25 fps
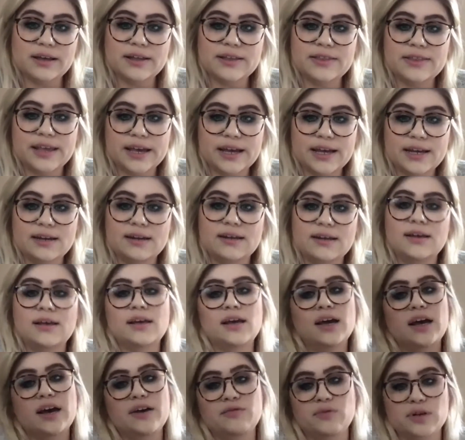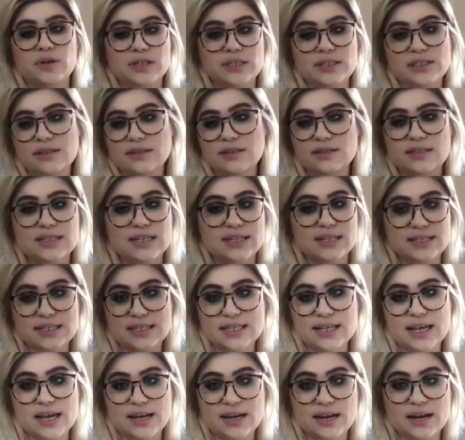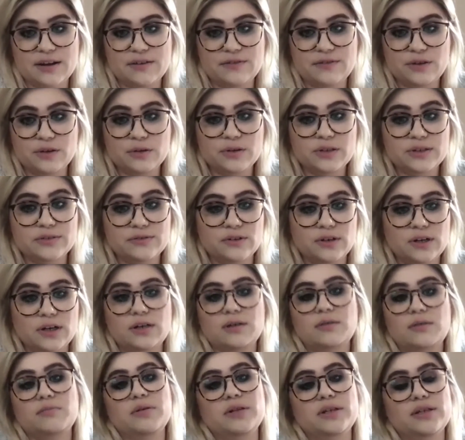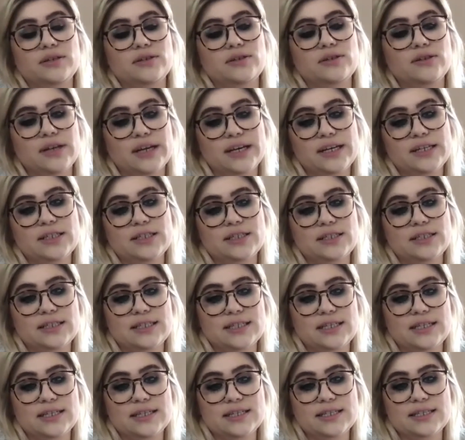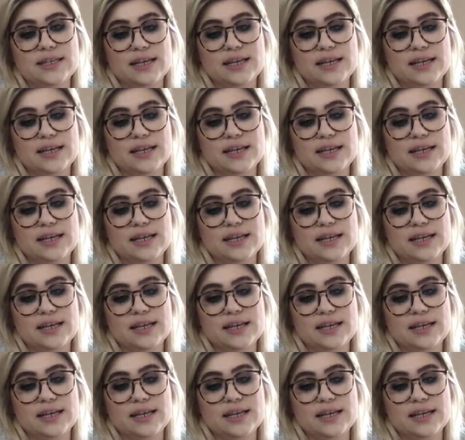And then I've worked since then at a few different political agencies.